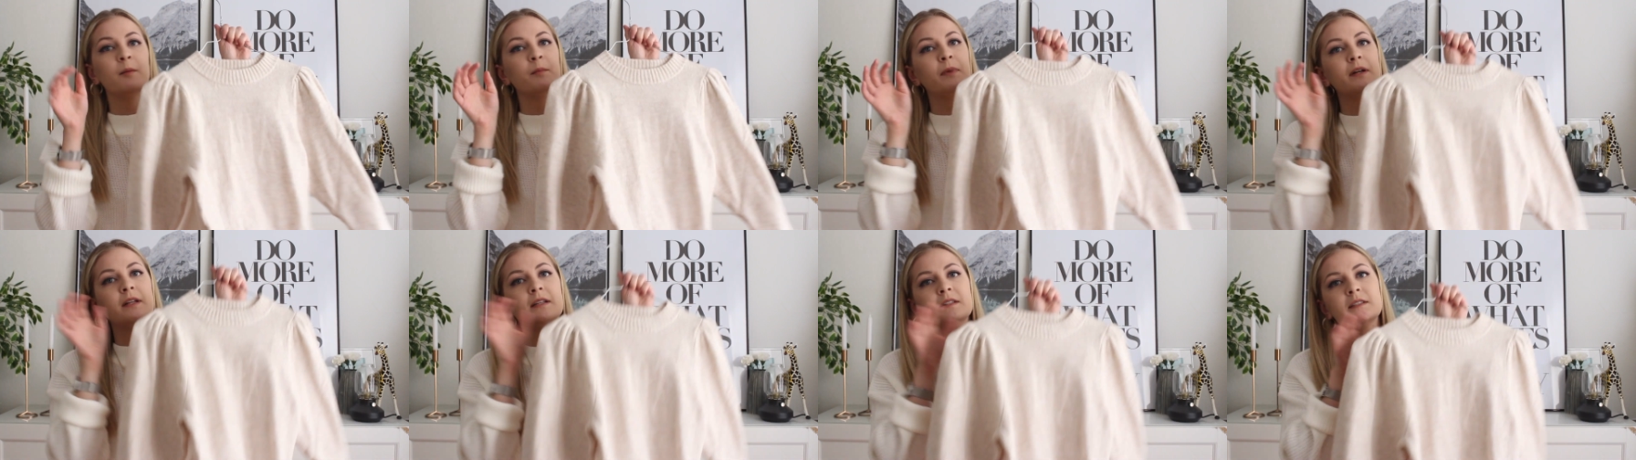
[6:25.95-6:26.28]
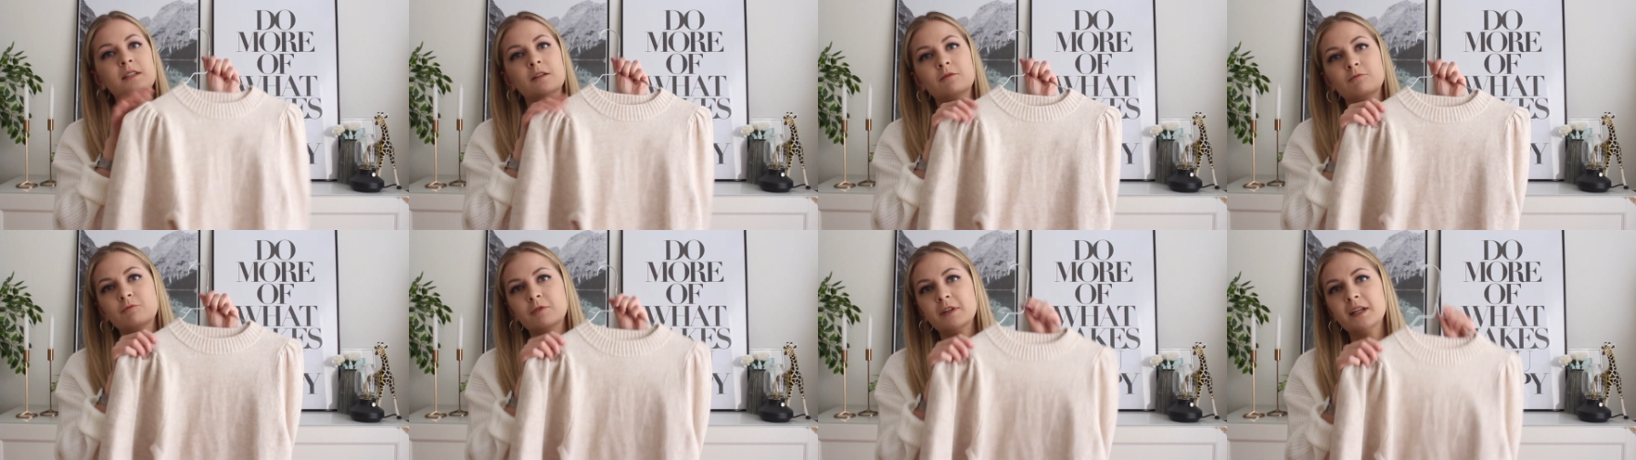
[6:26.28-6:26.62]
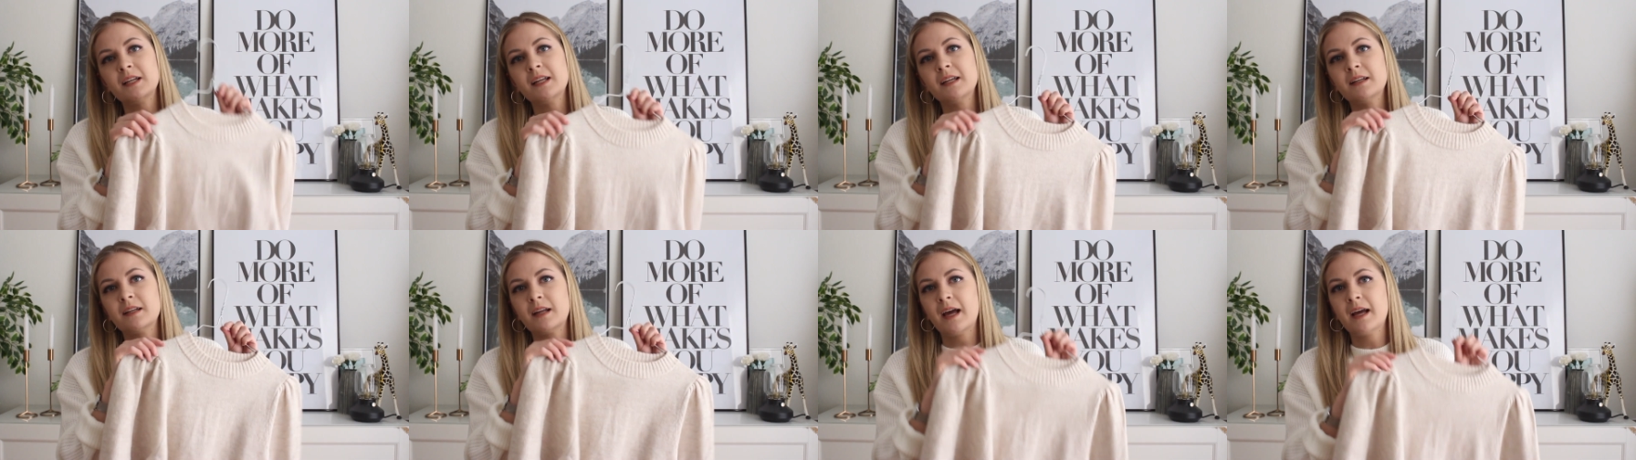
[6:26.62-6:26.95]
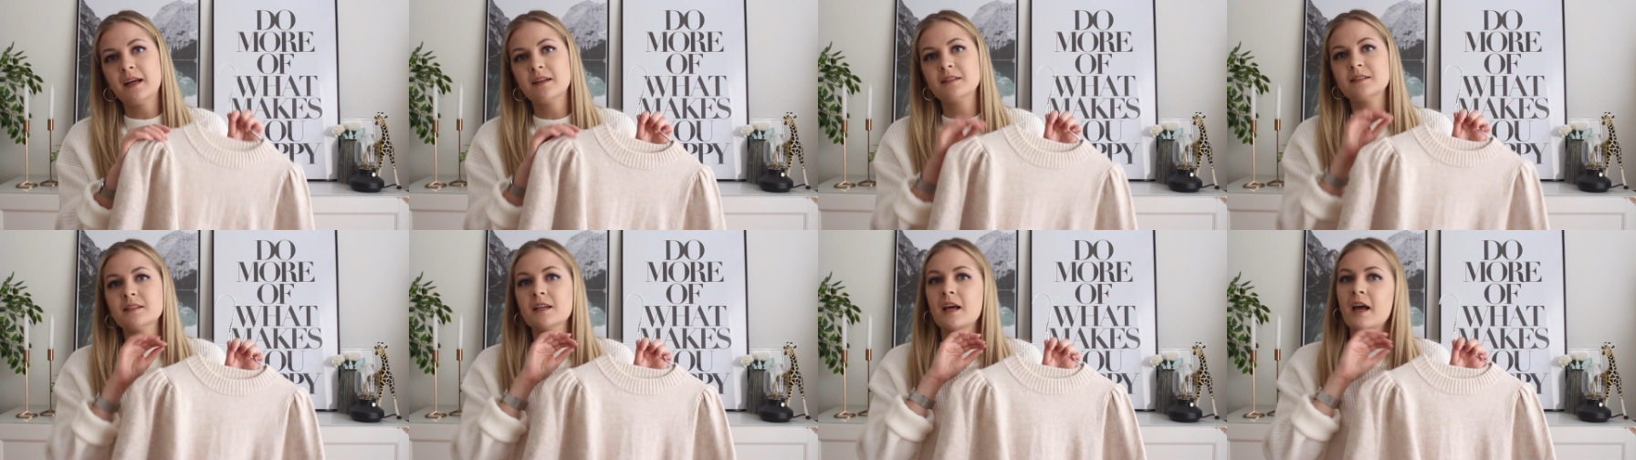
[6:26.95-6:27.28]
but it's a really
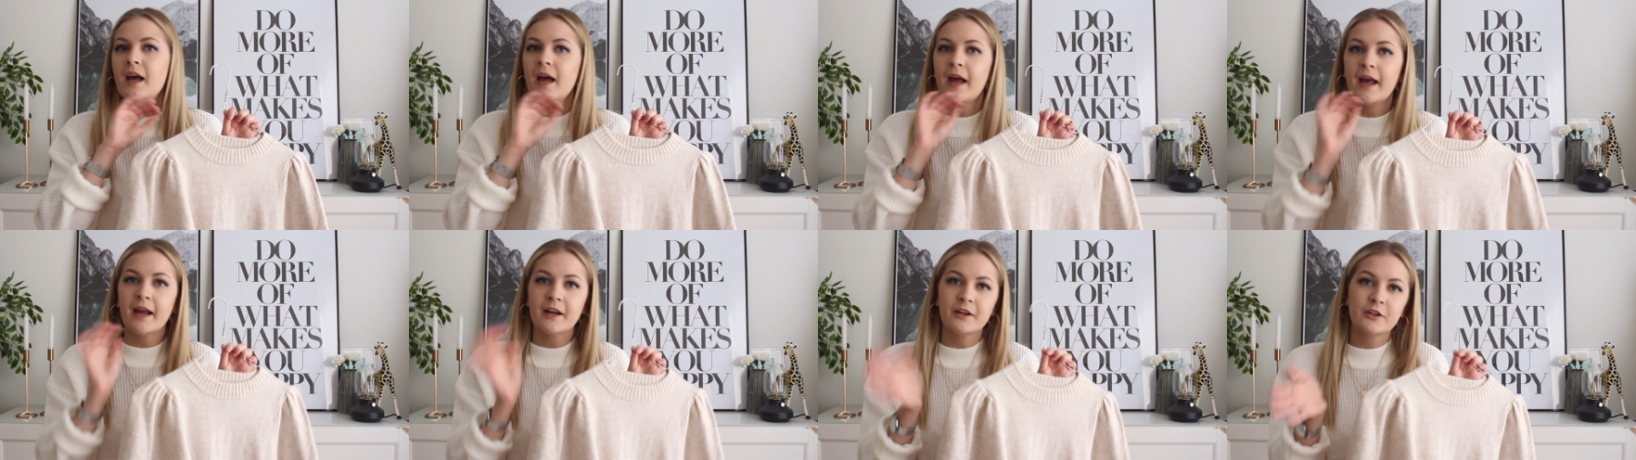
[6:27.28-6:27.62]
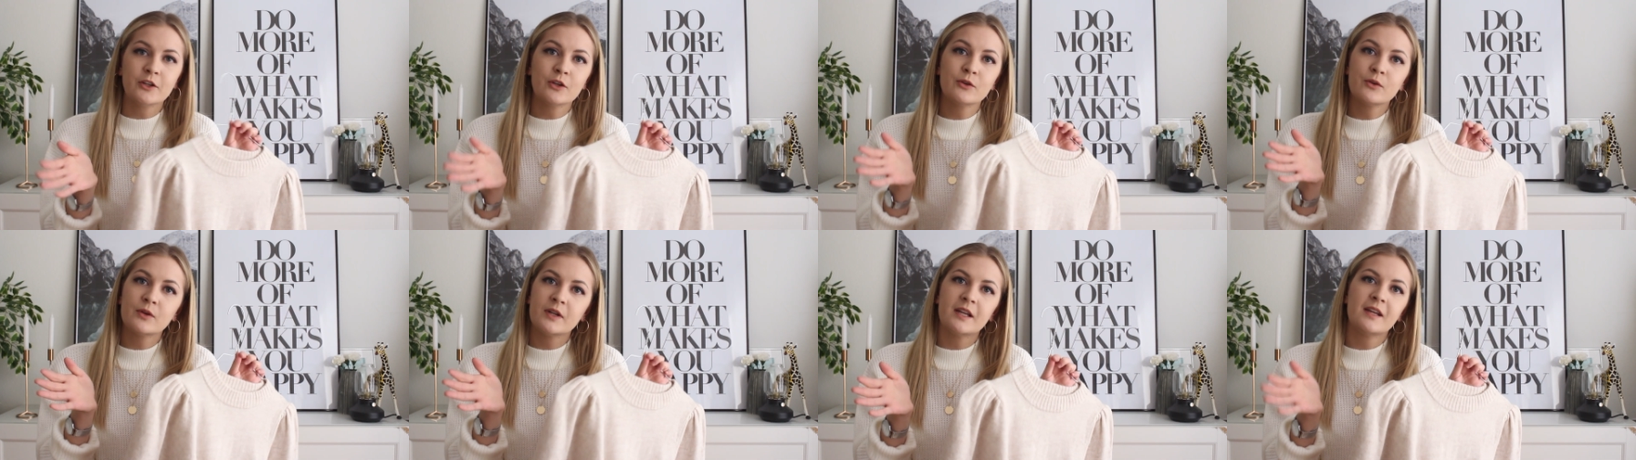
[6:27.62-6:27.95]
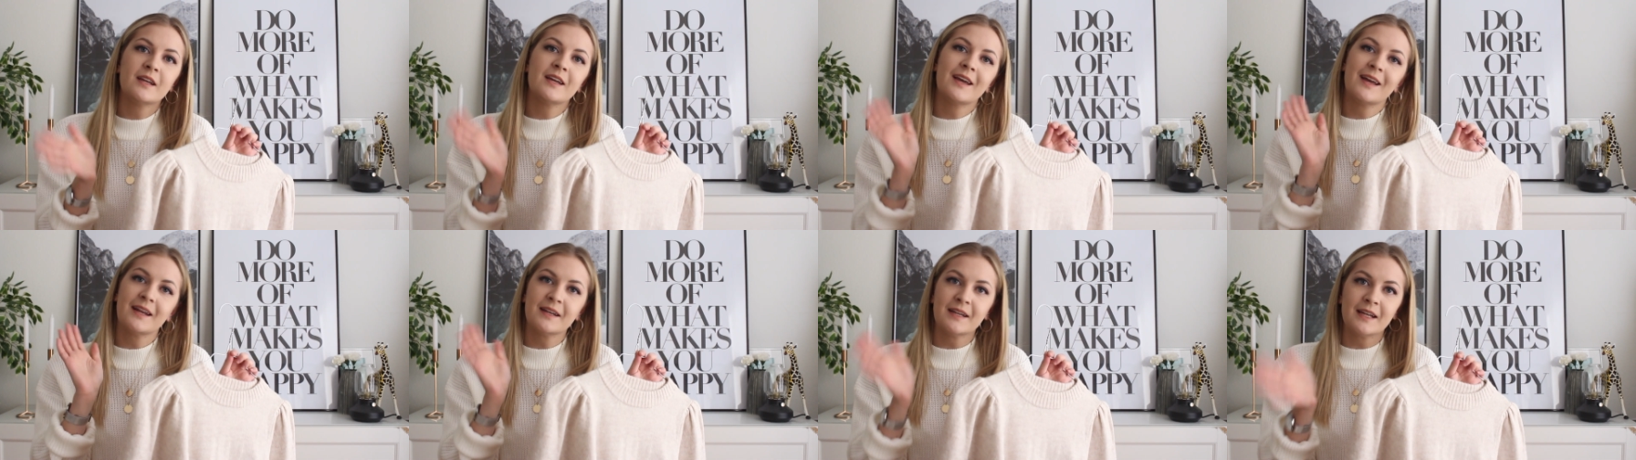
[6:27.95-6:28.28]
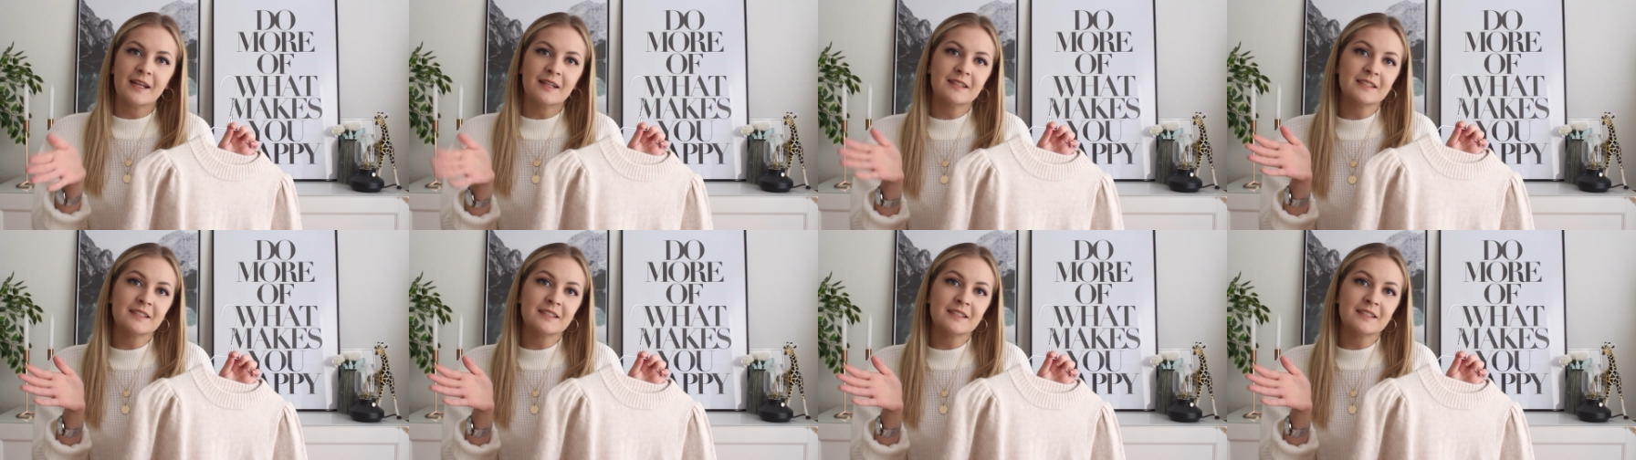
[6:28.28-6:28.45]
nice and unique and